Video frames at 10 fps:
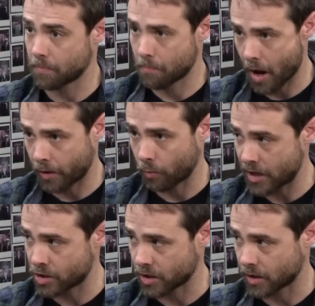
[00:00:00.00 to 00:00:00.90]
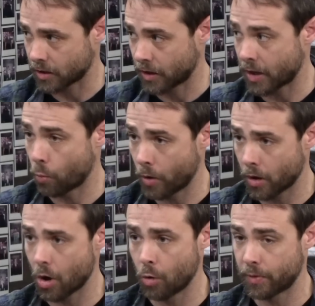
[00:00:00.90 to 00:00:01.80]
moderation. Like, right.
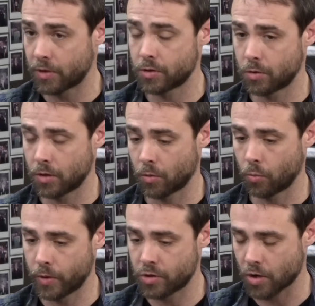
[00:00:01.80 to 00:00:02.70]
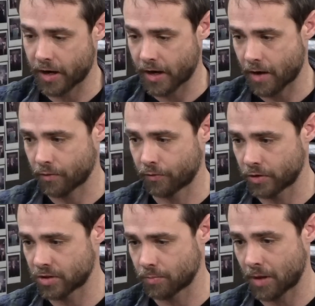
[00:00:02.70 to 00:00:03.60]
We're open to, you know, we try to have a
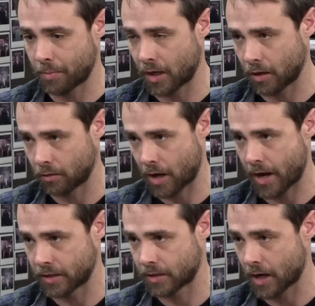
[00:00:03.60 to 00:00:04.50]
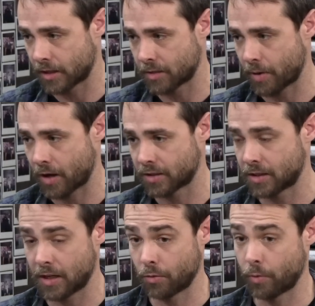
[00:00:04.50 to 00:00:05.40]
First Amendment aligned content
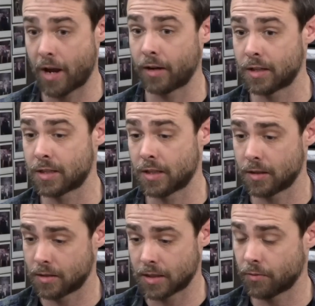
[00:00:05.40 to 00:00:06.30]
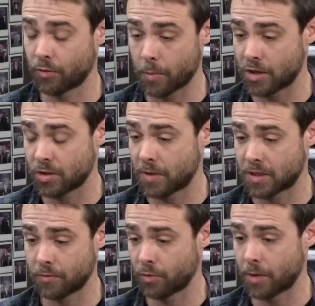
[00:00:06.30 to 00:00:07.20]
policy. And the reality is that disinformation,
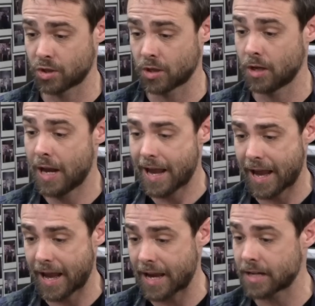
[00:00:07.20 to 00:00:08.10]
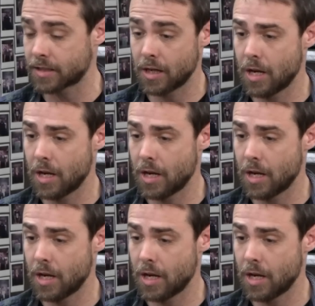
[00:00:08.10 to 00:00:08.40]
misinformation, hate,